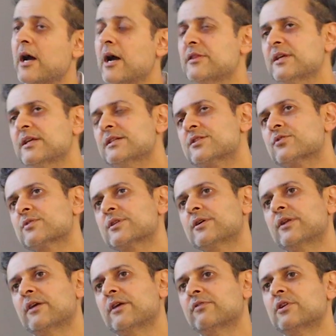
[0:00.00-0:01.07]
I think it's also
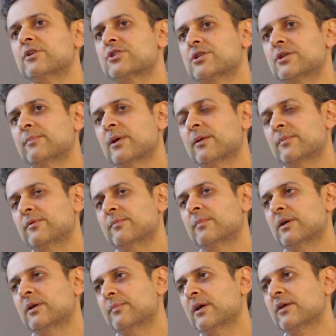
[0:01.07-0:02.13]
an evolution
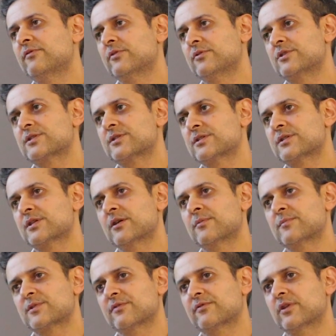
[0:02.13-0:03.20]
in my view, just in
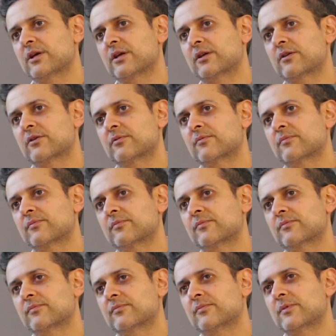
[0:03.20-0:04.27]
terms of like
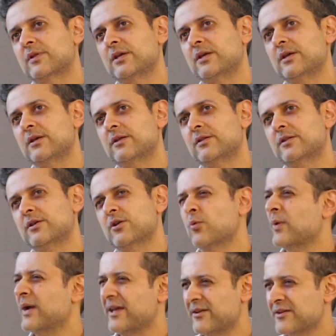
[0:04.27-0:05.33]
the
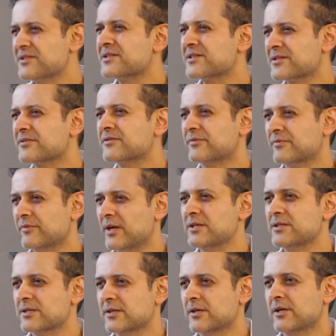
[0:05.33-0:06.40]
awareness,
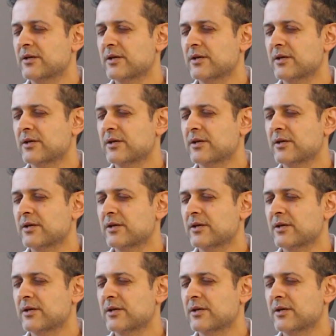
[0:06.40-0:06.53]
right?